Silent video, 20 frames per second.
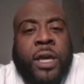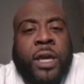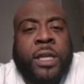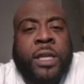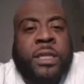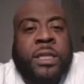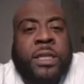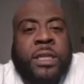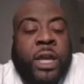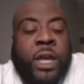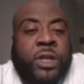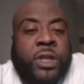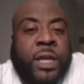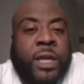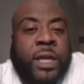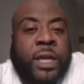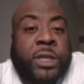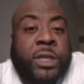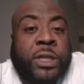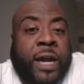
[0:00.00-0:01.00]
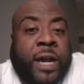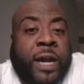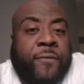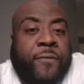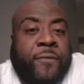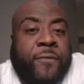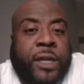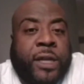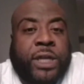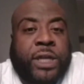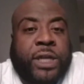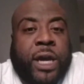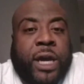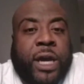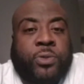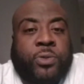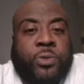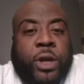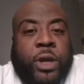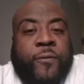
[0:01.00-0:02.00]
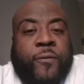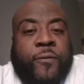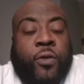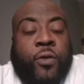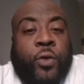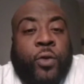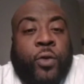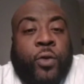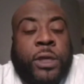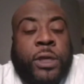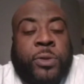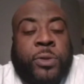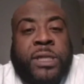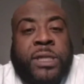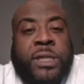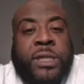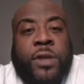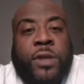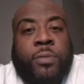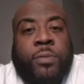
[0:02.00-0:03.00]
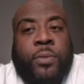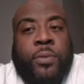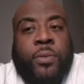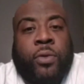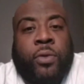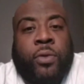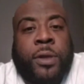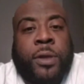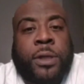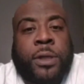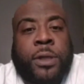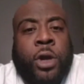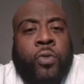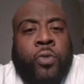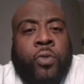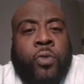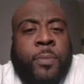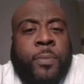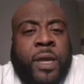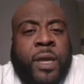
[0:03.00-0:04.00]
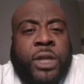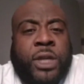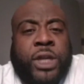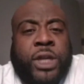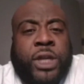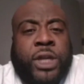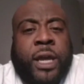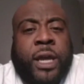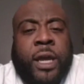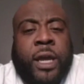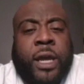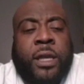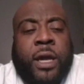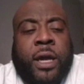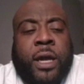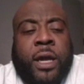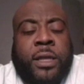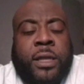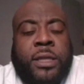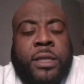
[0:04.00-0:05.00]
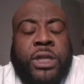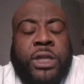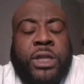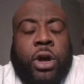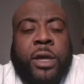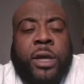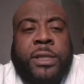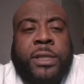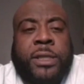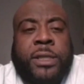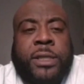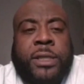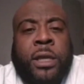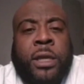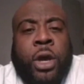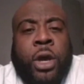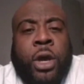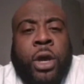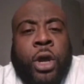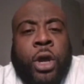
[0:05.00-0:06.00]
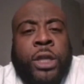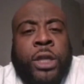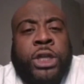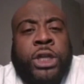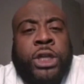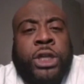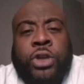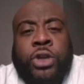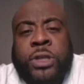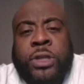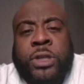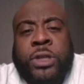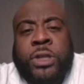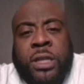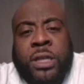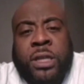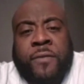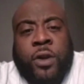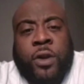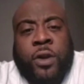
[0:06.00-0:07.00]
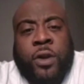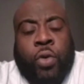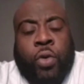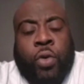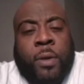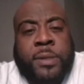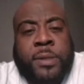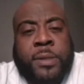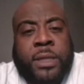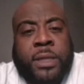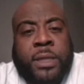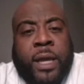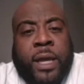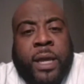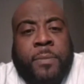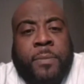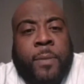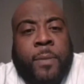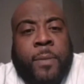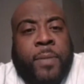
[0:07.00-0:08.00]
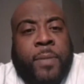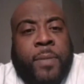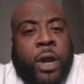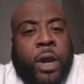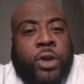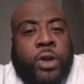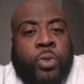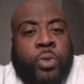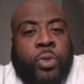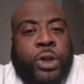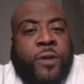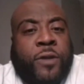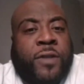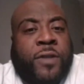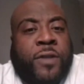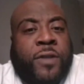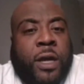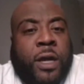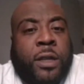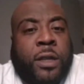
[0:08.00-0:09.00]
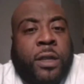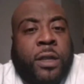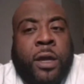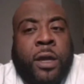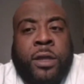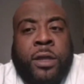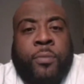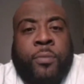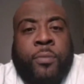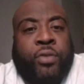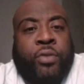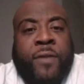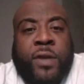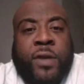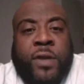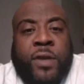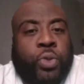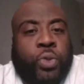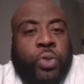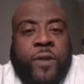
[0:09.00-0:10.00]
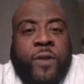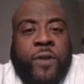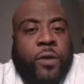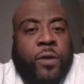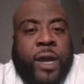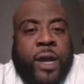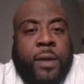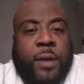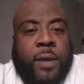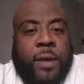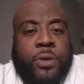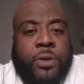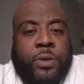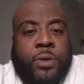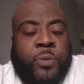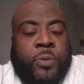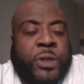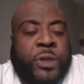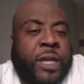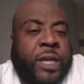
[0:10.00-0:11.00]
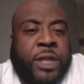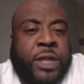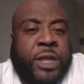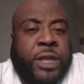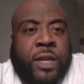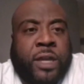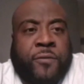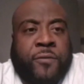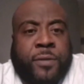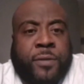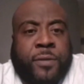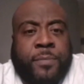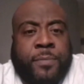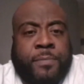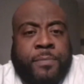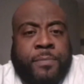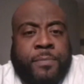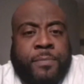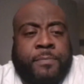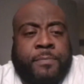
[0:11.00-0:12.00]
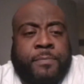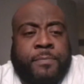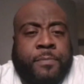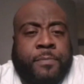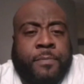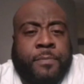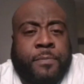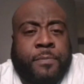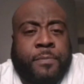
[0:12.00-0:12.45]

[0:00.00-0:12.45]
Tonight, you set, you tied a franchise record for rookies with seven three pointers with PJ and uh, DJ Augustin. Did you do something different in warm ups tonight compared to what you've done the previous 24 games, or was anything different? Oh,